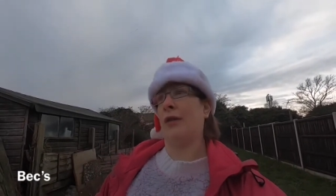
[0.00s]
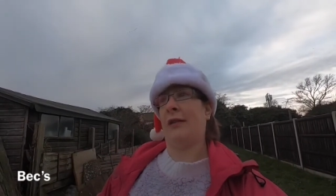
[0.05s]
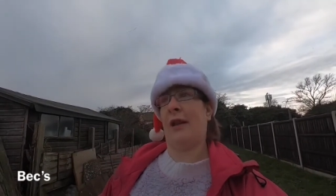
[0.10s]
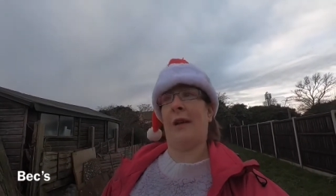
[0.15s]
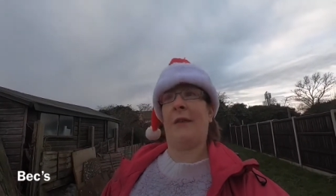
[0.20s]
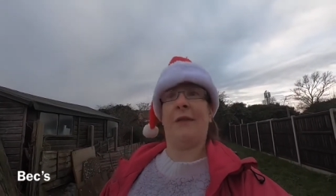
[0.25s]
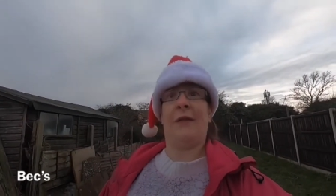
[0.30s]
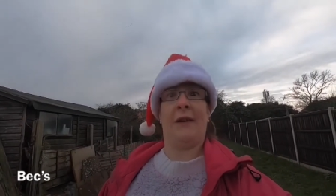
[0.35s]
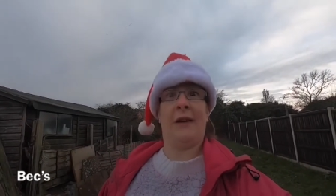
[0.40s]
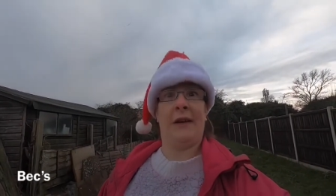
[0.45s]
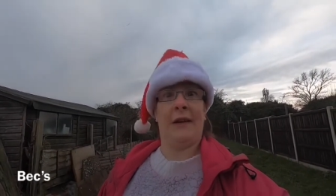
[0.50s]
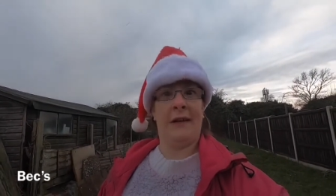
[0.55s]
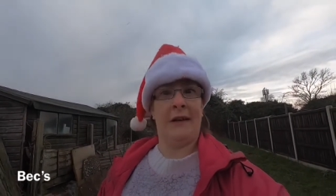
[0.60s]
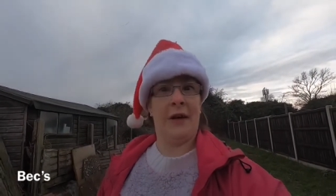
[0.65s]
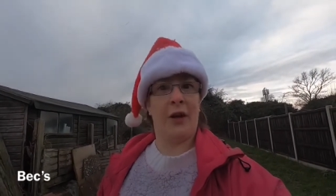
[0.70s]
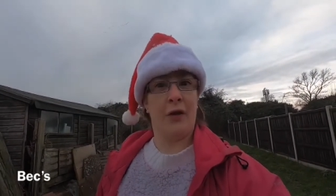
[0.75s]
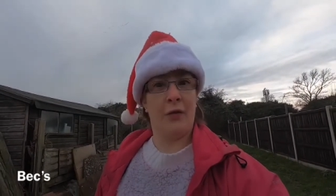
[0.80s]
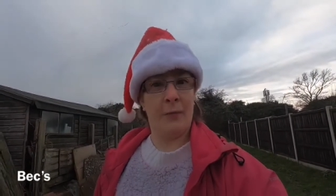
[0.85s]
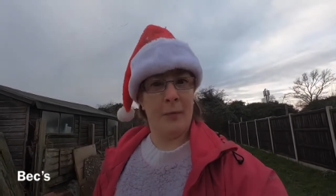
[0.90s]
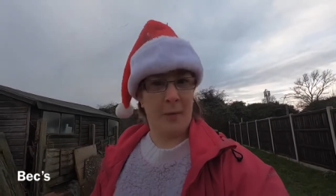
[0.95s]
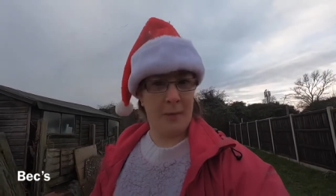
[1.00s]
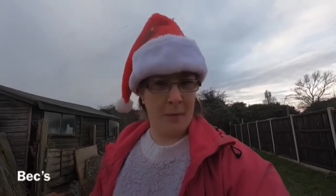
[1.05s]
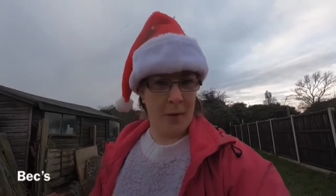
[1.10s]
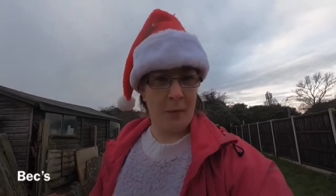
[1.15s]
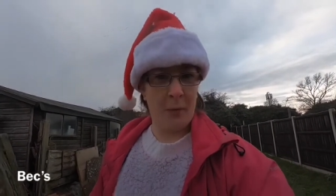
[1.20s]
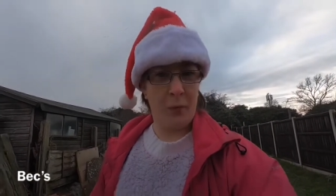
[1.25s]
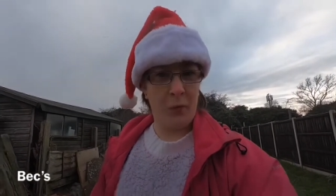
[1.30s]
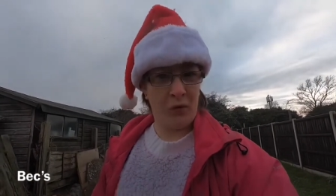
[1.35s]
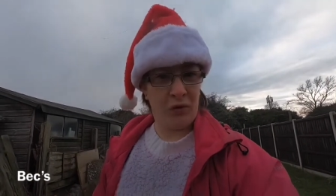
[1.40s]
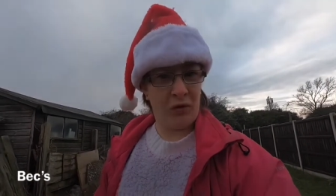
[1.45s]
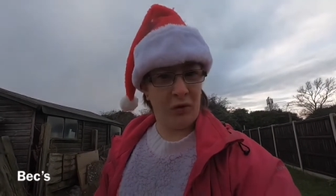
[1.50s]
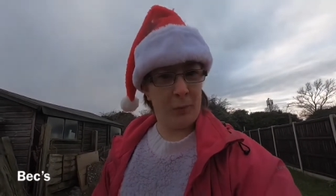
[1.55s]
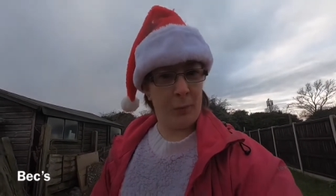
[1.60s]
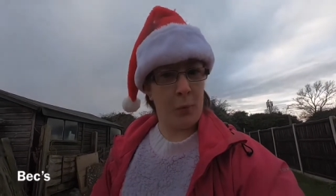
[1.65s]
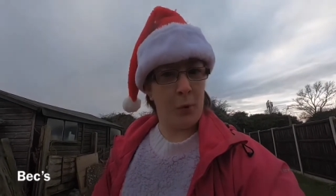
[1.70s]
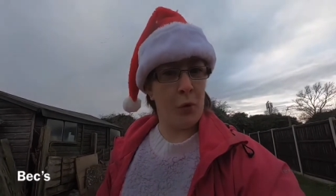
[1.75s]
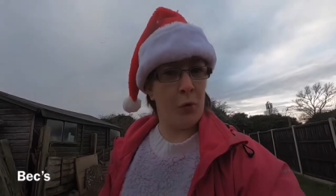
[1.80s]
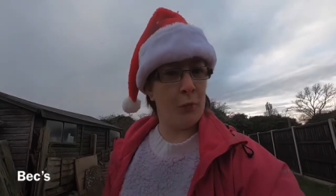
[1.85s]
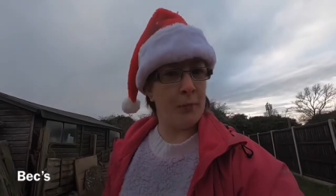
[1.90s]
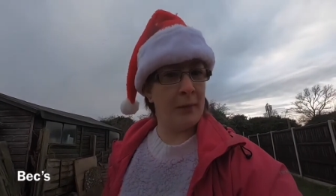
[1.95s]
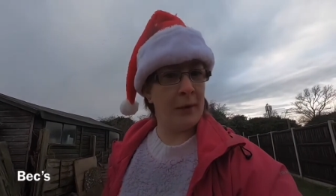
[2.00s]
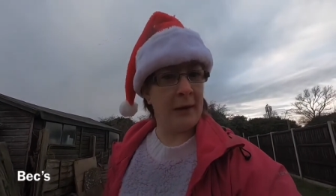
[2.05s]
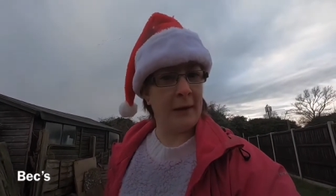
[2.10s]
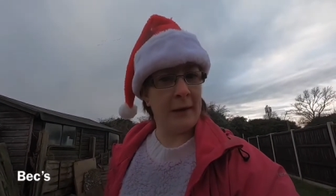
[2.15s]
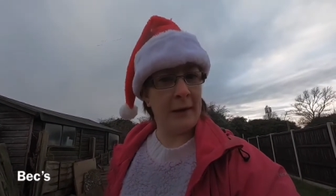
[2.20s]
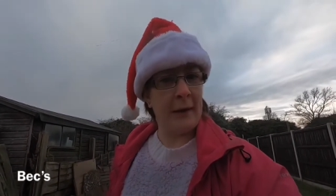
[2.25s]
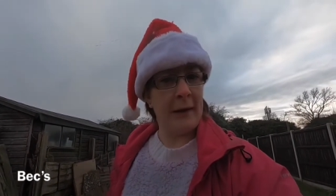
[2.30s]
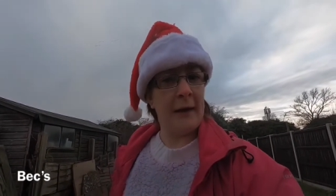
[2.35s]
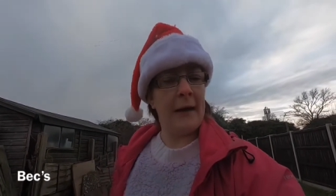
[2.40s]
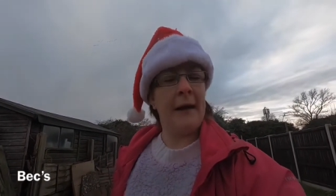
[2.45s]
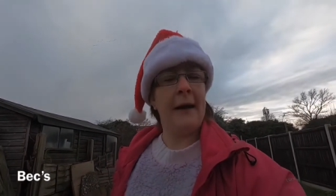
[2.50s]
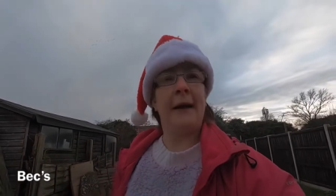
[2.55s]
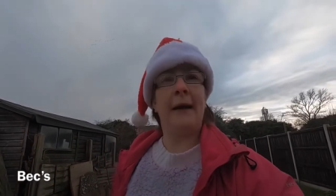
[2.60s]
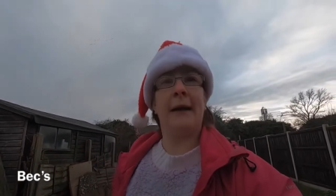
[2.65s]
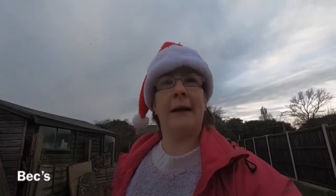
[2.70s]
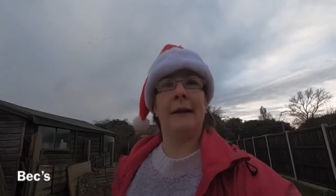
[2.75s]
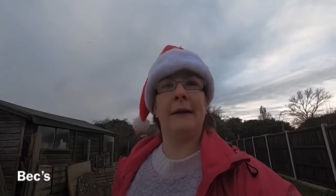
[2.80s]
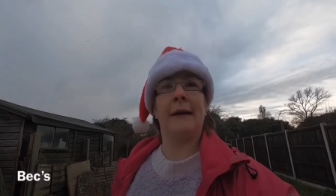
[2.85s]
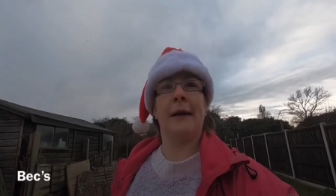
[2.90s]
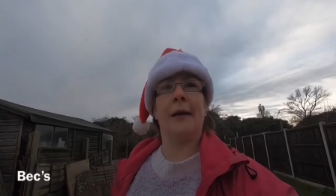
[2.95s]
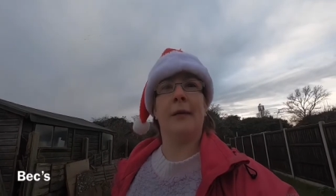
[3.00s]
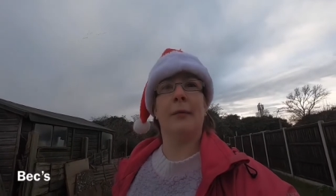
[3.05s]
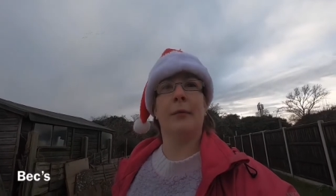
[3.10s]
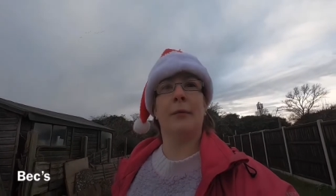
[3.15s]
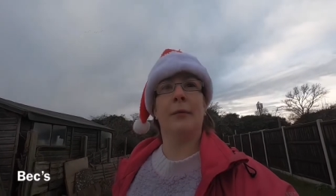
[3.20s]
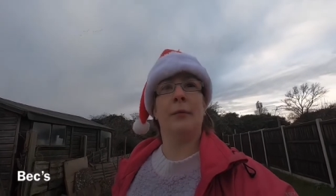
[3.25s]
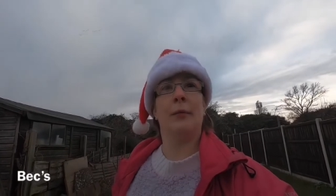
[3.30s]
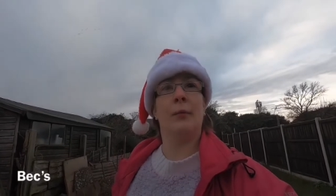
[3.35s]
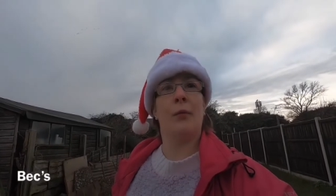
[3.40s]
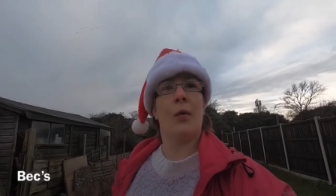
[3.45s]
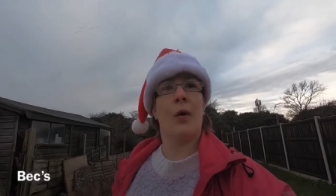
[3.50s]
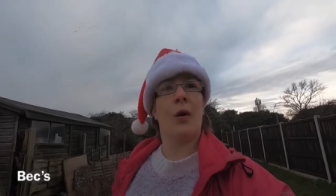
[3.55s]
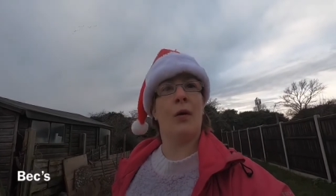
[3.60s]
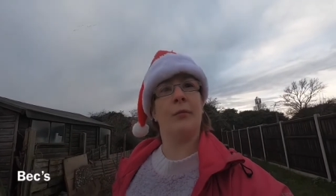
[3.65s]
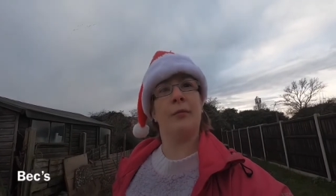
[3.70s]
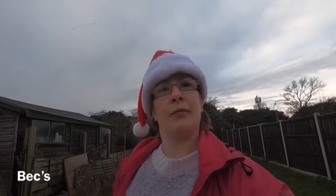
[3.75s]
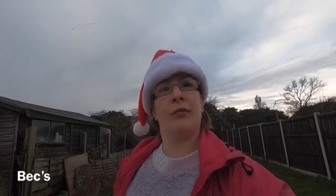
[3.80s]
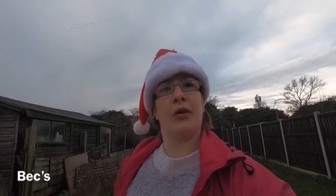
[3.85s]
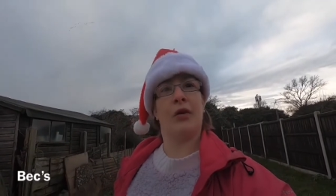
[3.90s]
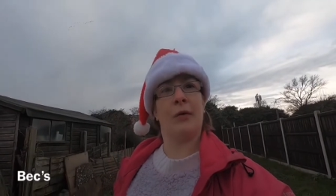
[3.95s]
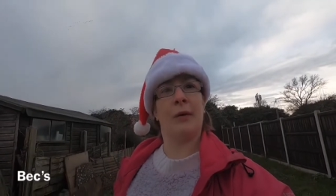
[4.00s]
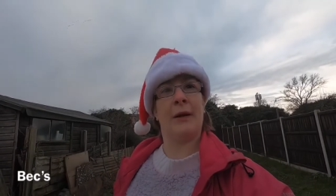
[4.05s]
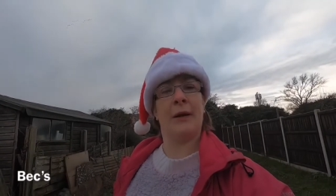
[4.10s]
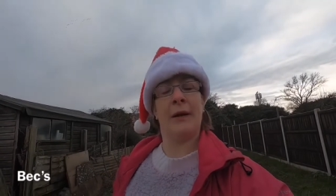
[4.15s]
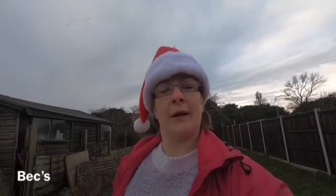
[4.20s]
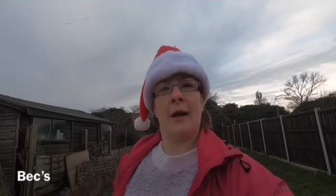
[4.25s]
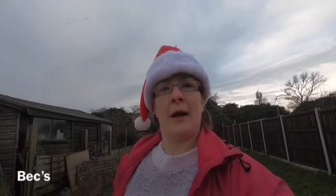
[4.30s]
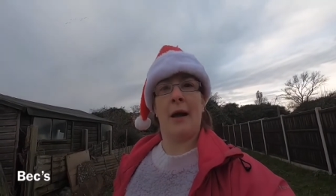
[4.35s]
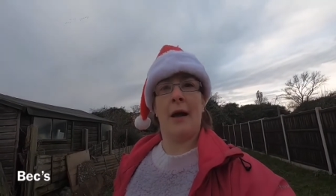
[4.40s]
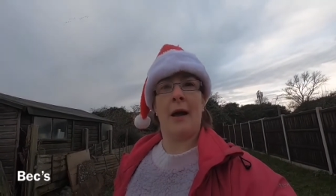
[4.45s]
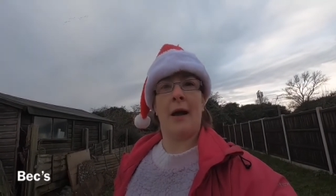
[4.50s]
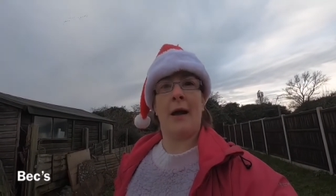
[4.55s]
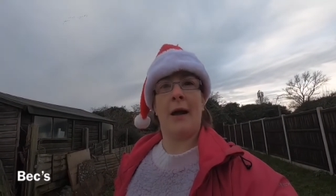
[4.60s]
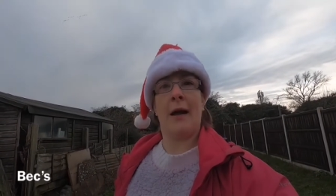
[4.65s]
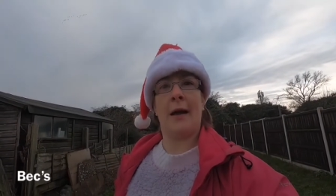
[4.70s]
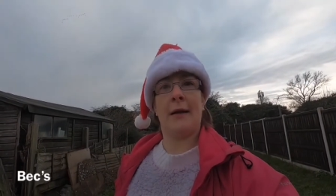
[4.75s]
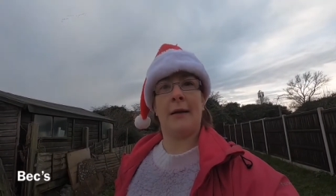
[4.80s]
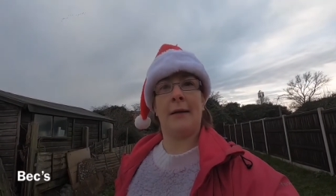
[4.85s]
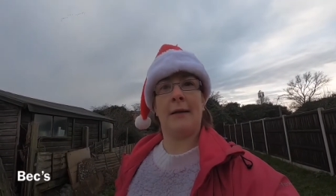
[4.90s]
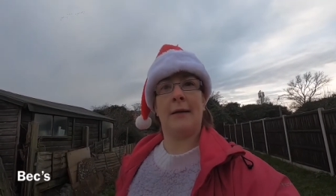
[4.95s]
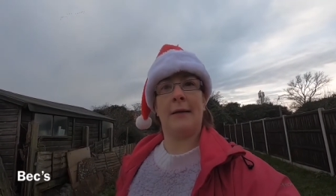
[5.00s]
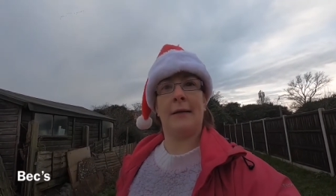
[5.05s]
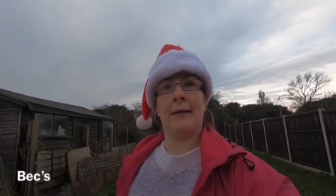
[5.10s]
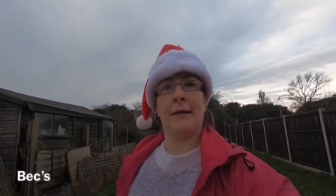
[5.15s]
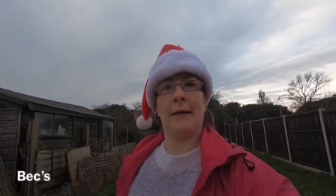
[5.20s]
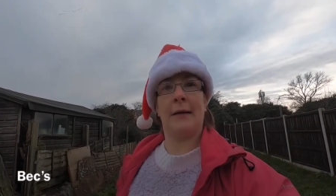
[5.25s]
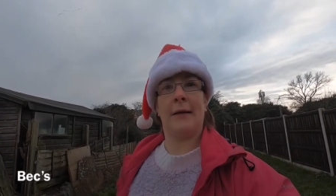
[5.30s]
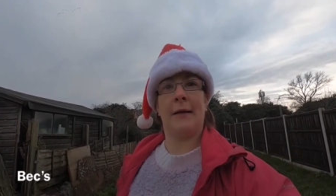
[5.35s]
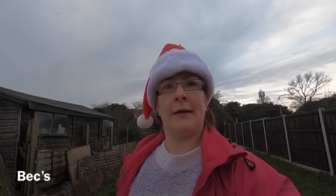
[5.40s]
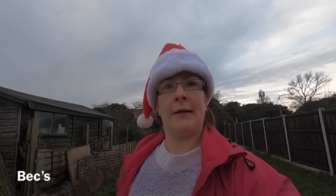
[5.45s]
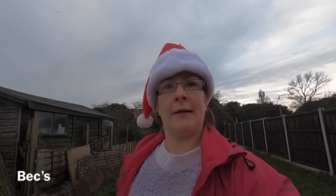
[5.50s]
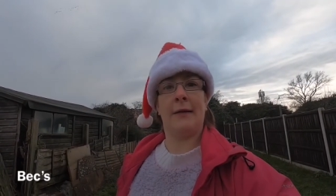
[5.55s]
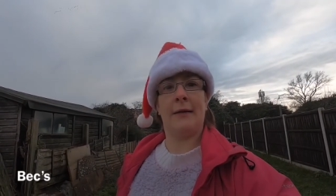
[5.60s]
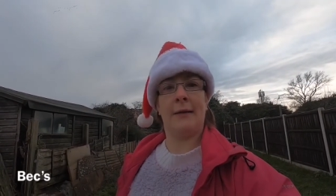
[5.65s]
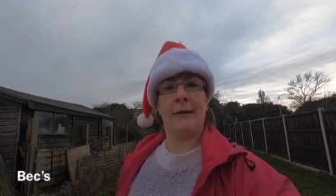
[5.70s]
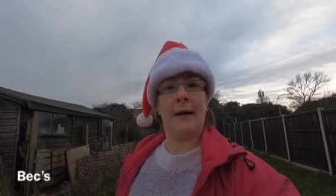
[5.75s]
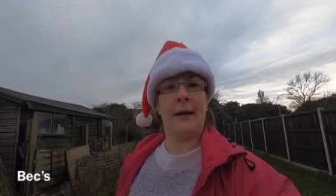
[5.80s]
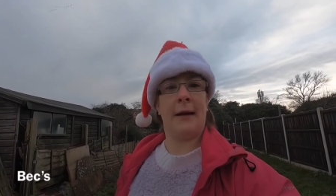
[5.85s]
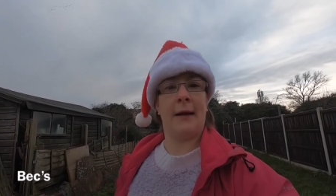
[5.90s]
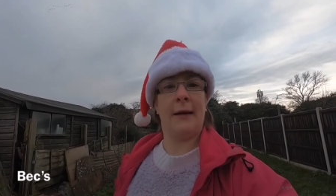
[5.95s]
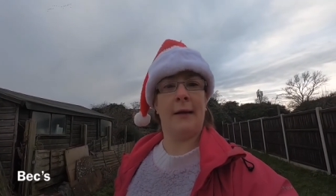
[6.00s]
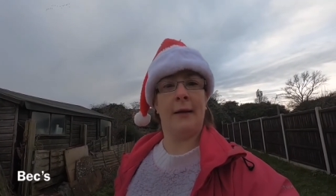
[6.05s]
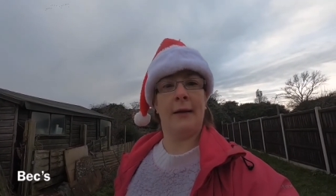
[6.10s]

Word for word: definitely know my mum would support me in um, what I'm doing and uh, yeah